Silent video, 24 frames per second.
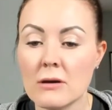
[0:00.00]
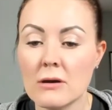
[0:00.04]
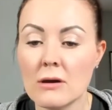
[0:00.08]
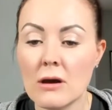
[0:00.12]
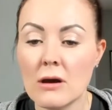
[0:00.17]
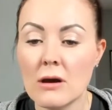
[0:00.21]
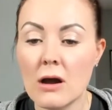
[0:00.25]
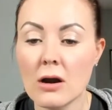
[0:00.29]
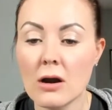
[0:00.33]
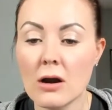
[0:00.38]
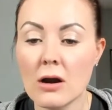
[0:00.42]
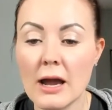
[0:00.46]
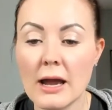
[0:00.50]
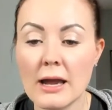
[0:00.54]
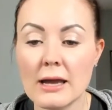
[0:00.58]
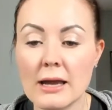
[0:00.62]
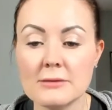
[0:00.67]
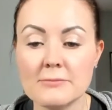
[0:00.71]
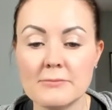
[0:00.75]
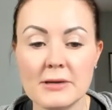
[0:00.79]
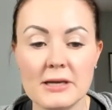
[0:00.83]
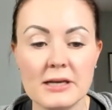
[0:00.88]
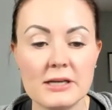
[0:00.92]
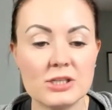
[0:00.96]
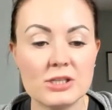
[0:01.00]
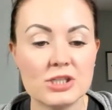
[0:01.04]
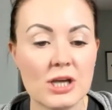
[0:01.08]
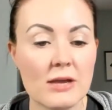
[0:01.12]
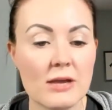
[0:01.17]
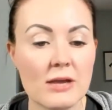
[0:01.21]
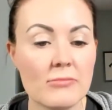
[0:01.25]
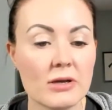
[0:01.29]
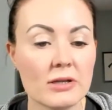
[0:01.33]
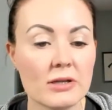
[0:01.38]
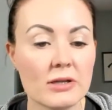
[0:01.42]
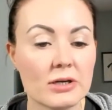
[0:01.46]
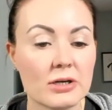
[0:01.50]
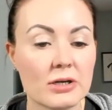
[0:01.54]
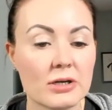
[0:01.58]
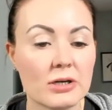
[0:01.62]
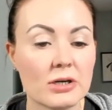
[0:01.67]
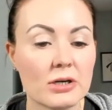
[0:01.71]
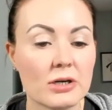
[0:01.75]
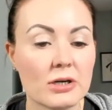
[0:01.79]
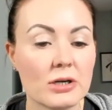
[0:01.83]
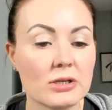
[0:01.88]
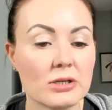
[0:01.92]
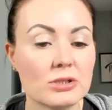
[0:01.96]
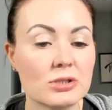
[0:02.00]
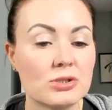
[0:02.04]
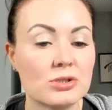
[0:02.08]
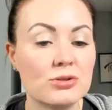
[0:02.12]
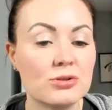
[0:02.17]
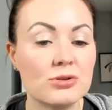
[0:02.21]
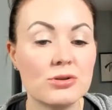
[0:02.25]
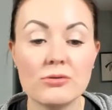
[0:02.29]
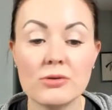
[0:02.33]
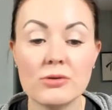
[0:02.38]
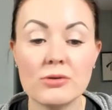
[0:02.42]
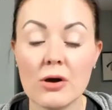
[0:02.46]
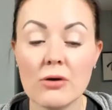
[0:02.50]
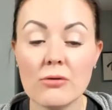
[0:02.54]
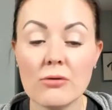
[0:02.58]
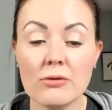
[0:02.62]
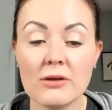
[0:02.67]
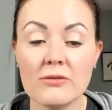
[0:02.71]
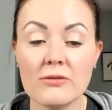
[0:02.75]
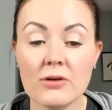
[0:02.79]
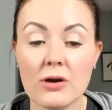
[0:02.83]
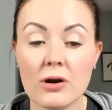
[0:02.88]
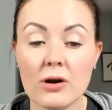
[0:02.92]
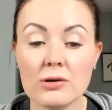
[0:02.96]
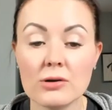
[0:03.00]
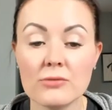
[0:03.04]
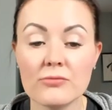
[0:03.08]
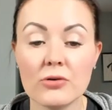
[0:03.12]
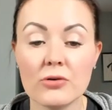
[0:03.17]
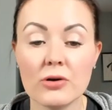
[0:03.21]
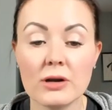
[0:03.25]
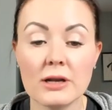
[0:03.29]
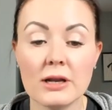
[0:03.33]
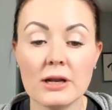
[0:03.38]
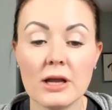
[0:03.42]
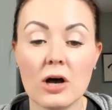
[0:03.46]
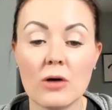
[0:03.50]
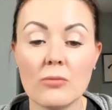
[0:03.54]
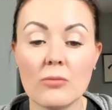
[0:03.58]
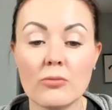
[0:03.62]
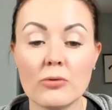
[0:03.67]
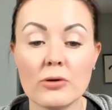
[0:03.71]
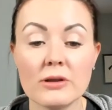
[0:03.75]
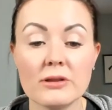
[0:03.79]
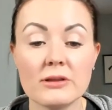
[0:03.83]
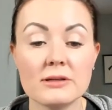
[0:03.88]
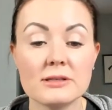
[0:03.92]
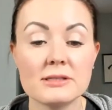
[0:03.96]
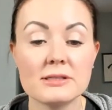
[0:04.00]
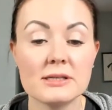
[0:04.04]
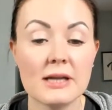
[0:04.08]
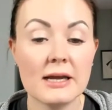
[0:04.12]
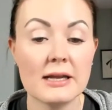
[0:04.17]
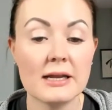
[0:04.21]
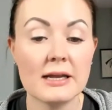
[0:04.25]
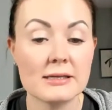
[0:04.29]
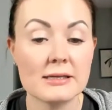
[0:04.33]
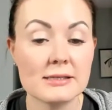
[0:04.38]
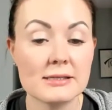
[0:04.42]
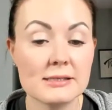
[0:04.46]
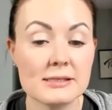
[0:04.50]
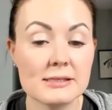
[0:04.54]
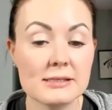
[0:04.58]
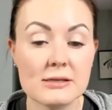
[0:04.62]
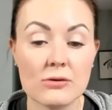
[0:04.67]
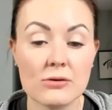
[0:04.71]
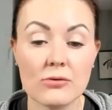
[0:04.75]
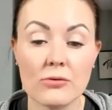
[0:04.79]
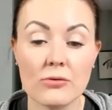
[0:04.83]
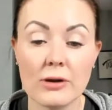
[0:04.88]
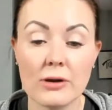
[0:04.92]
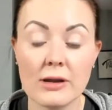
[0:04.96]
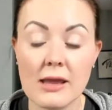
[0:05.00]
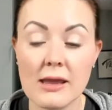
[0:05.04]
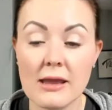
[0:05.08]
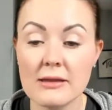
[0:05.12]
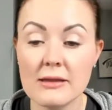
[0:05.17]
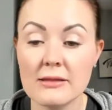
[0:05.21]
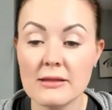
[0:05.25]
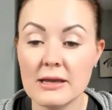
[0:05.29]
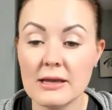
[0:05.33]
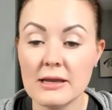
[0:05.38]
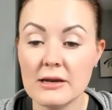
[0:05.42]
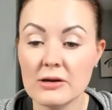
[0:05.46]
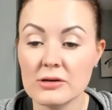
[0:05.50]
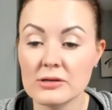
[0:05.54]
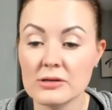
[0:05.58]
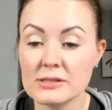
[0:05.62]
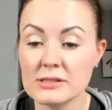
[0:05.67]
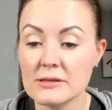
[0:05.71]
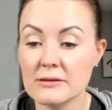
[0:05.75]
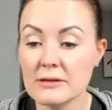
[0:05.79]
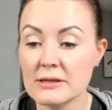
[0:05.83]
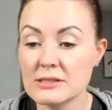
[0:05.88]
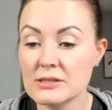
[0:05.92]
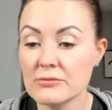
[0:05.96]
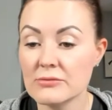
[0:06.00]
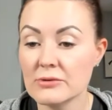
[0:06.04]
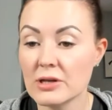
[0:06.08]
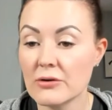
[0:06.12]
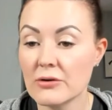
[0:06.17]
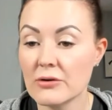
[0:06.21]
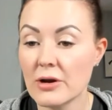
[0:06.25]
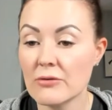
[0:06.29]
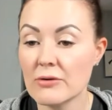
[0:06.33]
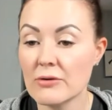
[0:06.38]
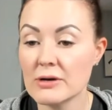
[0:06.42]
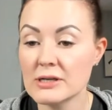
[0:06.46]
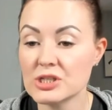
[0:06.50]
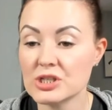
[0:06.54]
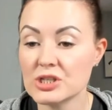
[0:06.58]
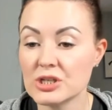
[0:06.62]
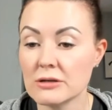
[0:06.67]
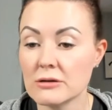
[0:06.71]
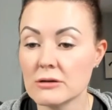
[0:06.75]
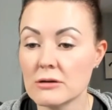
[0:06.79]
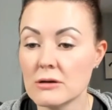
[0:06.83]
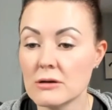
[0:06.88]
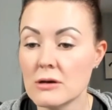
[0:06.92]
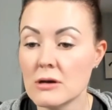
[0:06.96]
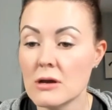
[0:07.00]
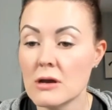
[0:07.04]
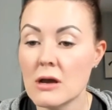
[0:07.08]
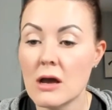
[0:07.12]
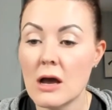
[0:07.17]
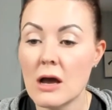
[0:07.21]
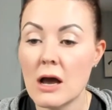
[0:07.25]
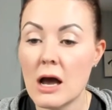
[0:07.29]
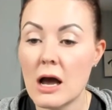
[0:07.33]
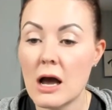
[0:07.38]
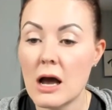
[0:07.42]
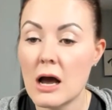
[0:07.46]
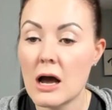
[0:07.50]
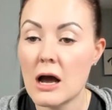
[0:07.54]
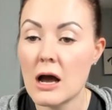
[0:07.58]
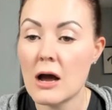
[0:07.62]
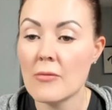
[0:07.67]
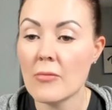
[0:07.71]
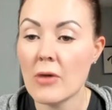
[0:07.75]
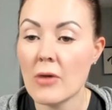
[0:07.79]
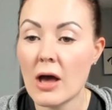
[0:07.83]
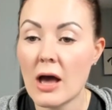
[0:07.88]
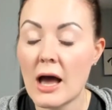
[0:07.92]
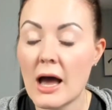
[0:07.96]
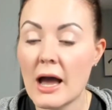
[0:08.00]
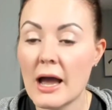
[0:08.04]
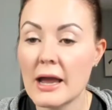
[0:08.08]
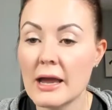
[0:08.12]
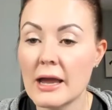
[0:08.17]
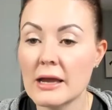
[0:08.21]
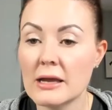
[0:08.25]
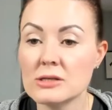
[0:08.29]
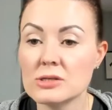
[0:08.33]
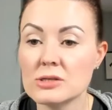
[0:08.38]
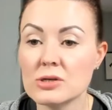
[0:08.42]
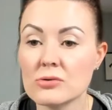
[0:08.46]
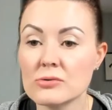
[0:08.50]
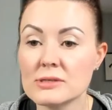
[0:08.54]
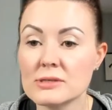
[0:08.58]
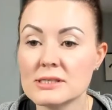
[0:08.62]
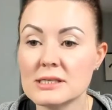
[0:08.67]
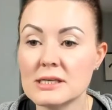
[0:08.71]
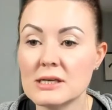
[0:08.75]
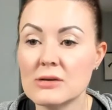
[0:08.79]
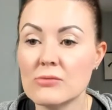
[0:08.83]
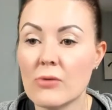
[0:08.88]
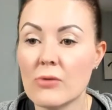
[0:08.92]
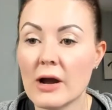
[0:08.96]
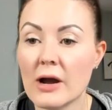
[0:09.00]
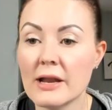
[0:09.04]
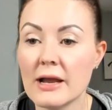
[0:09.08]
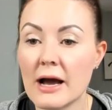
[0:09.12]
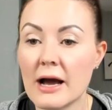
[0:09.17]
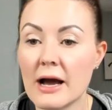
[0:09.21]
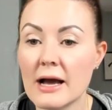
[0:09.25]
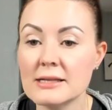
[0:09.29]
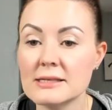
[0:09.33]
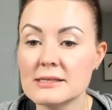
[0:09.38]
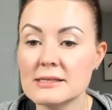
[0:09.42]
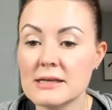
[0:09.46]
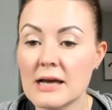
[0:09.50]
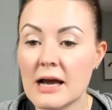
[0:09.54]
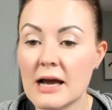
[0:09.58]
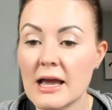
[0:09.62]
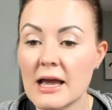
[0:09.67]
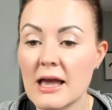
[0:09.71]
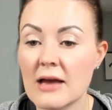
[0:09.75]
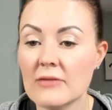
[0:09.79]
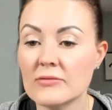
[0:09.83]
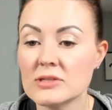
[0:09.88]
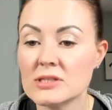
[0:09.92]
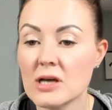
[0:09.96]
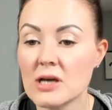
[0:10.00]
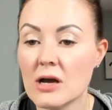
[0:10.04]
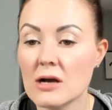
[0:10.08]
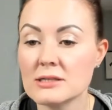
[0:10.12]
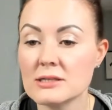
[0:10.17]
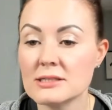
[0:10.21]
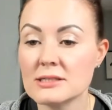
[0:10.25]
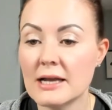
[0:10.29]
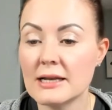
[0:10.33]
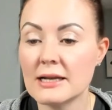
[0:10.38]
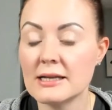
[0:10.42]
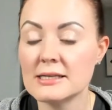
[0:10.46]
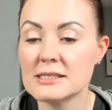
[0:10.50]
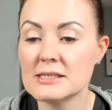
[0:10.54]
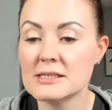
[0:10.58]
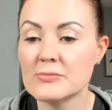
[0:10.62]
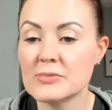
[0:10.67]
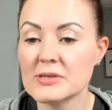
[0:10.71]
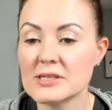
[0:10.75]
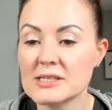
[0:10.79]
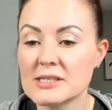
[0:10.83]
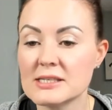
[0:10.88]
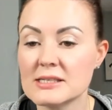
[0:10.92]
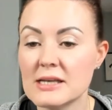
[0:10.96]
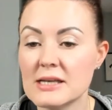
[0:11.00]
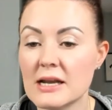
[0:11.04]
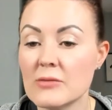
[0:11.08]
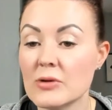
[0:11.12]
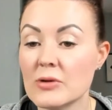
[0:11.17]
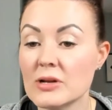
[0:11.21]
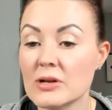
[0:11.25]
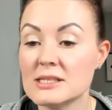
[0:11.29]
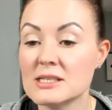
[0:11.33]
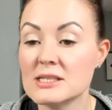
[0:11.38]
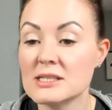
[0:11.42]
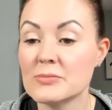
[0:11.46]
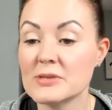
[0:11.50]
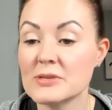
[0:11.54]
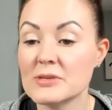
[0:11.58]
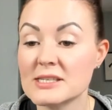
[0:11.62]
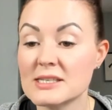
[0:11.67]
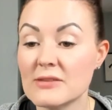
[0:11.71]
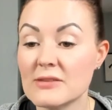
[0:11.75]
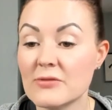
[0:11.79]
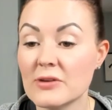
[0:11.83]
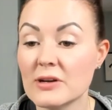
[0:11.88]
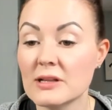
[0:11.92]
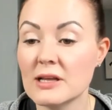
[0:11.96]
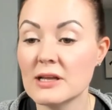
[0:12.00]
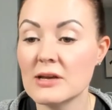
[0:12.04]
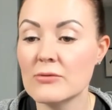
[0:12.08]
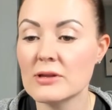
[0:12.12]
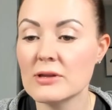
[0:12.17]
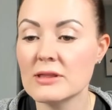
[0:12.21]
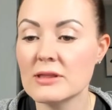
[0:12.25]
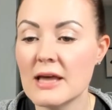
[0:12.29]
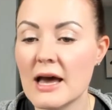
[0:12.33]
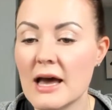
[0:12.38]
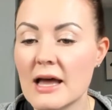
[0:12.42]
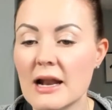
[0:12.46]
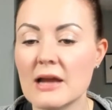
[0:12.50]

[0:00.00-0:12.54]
All right, PJ Miller, do you know if carnivore can help with tinnitus, ringing in the ears? That's a really great question. I don't see why not. I haven't talked to anybody specifically with that.